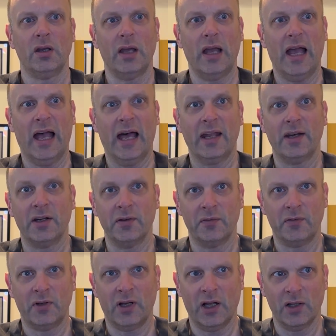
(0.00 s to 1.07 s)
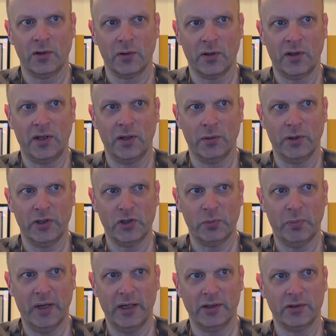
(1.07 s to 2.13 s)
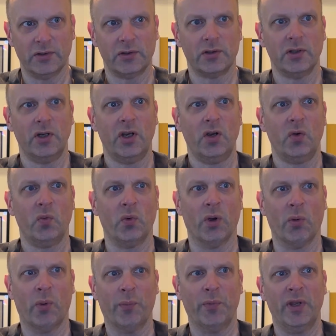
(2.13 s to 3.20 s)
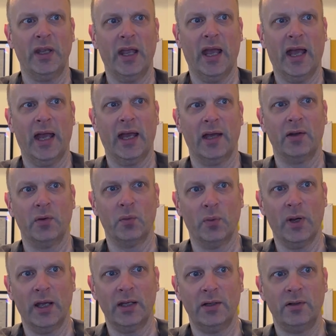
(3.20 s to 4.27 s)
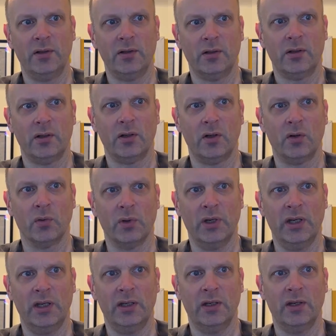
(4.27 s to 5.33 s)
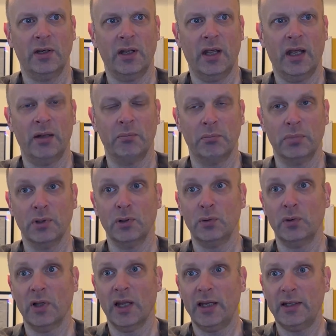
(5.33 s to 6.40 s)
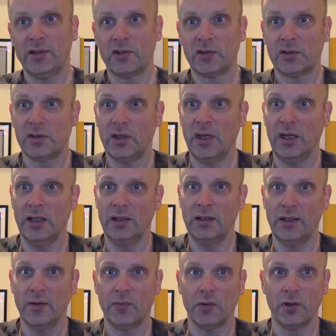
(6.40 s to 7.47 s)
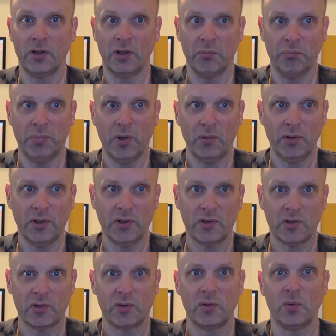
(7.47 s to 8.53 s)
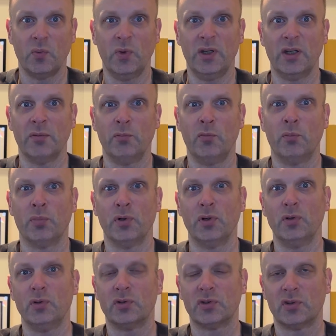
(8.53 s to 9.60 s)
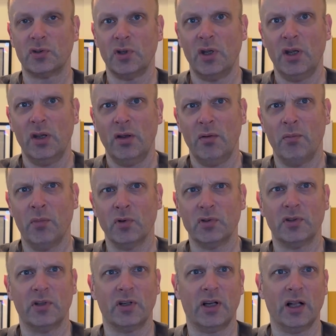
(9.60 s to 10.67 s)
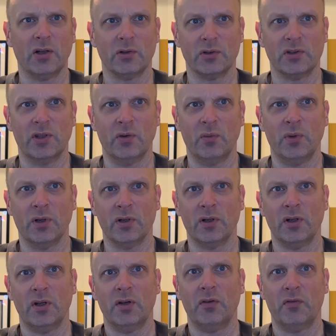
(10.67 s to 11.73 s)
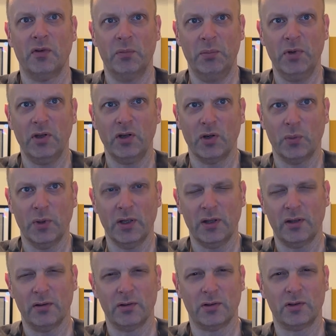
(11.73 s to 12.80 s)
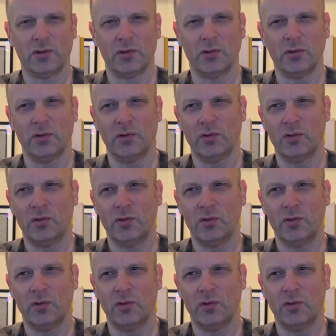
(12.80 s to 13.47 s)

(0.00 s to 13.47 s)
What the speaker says: additive color theory space, where when we add red, green, and blue lights in different components, we can produce most of the colors that we're familiar with. There's certain